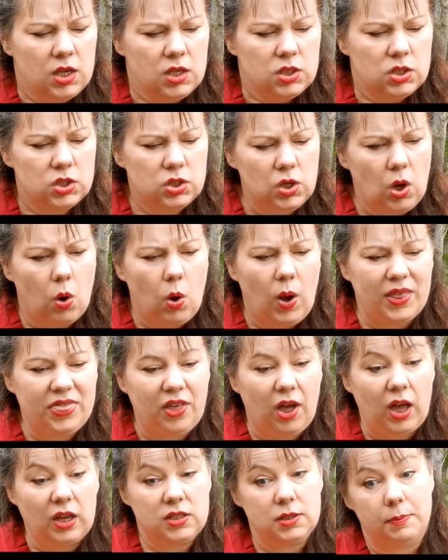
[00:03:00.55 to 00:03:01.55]
So I
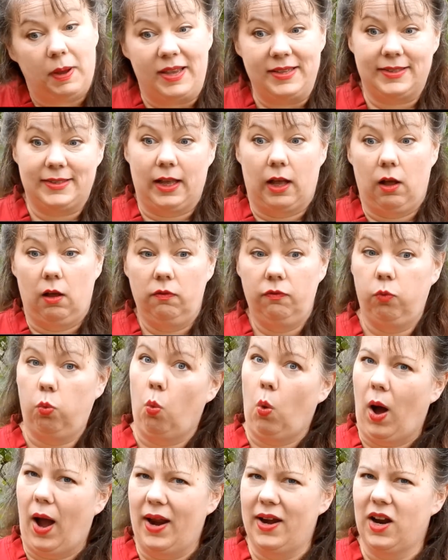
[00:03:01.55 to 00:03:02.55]
thought to myself,
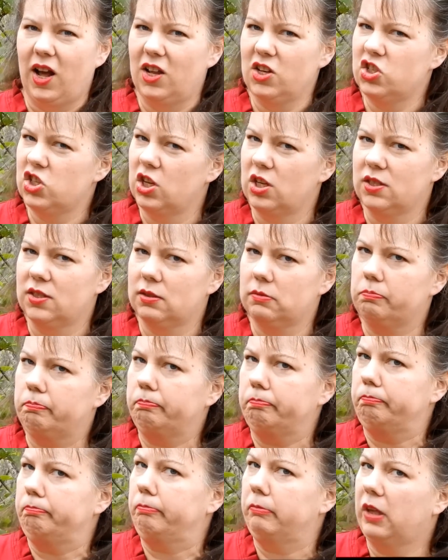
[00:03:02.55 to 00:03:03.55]
why not just
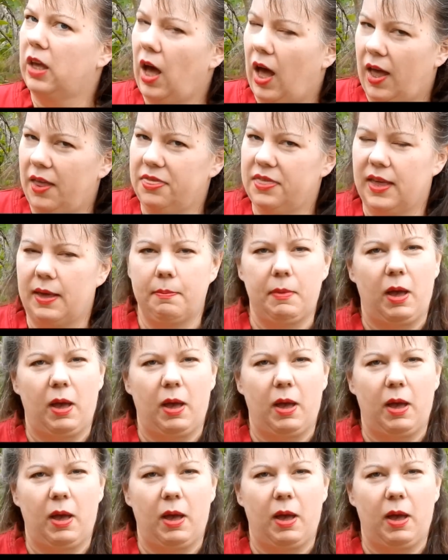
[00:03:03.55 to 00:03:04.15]
cut the